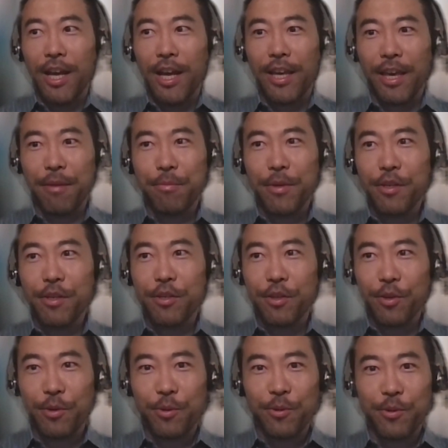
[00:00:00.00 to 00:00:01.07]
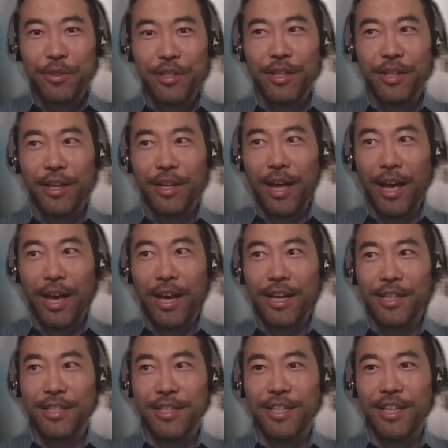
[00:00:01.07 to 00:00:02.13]
can be used
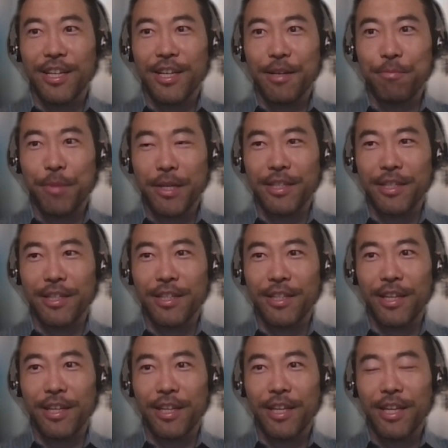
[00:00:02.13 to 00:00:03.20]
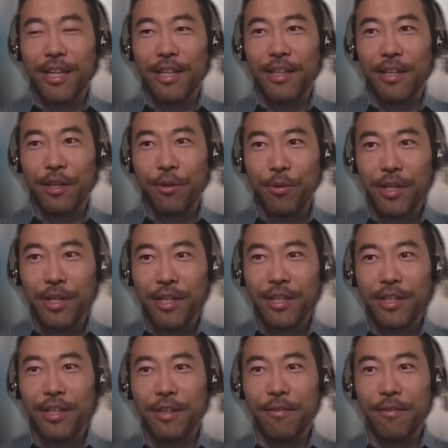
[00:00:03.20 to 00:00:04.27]
as basically
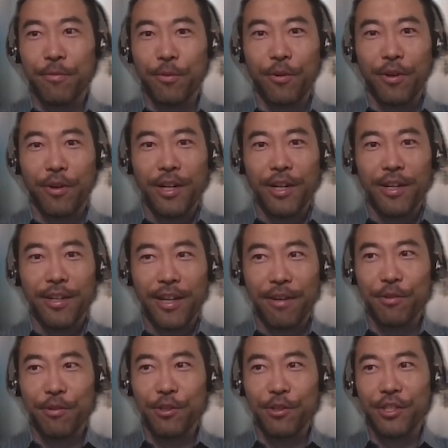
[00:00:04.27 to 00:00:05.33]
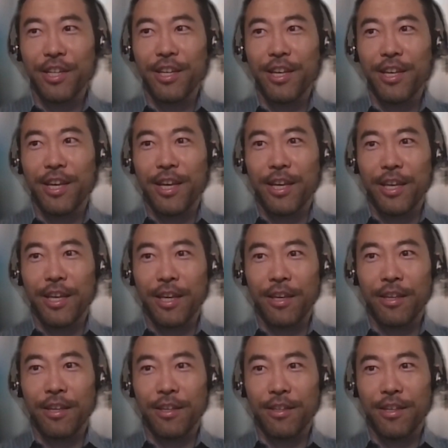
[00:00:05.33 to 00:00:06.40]
liquidity for leveraging
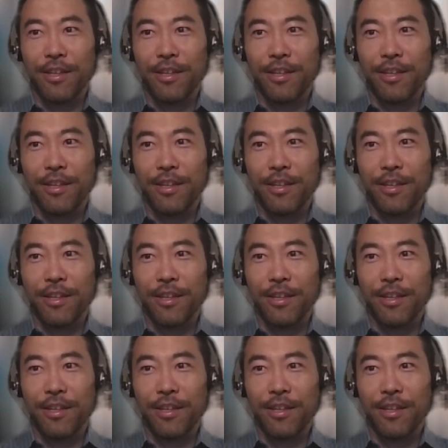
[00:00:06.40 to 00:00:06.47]
in